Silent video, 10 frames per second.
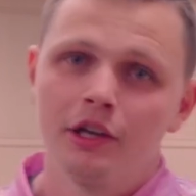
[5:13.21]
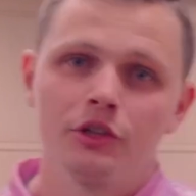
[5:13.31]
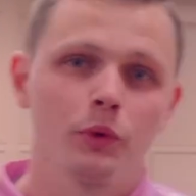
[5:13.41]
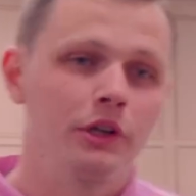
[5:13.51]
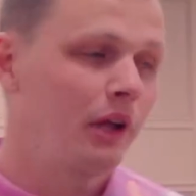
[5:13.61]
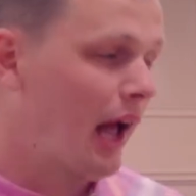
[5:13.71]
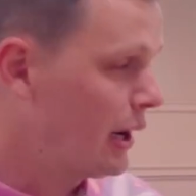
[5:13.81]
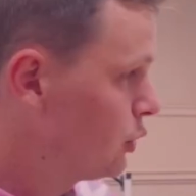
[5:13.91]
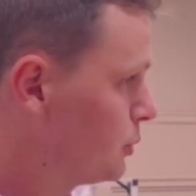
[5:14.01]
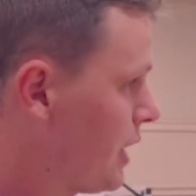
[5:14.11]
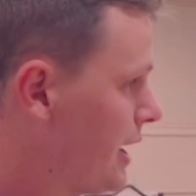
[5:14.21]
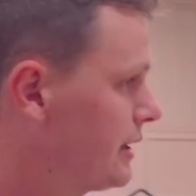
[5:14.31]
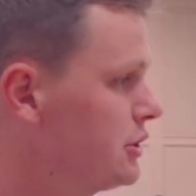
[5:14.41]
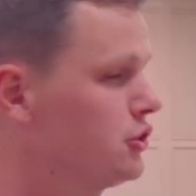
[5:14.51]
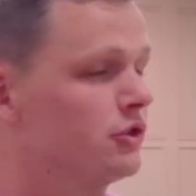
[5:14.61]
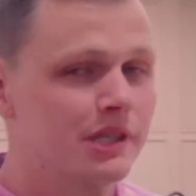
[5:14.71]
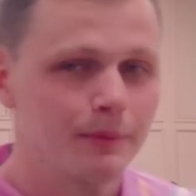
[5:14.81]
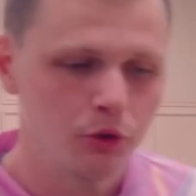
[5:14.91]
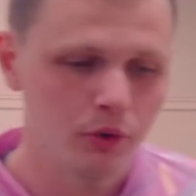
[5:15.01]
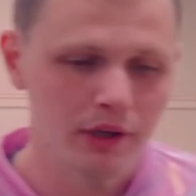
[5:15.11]
When I do a practice, you'll see
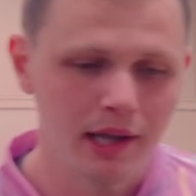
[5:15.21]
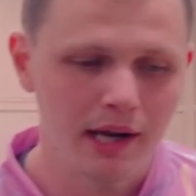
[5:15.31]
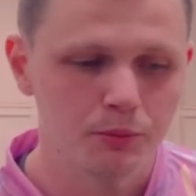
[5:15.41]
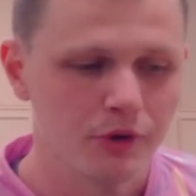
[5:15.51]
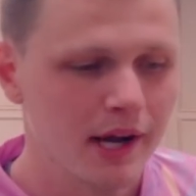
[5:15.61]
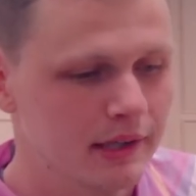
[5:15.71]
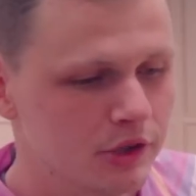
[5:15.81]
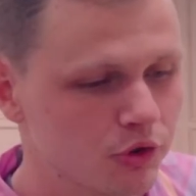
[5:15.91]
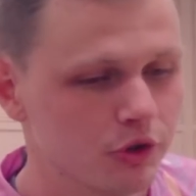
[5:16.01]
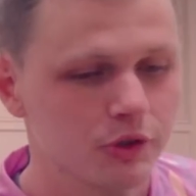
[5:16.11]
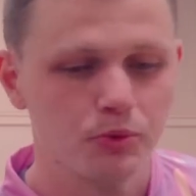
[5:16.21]
me doing a lot of practice drills,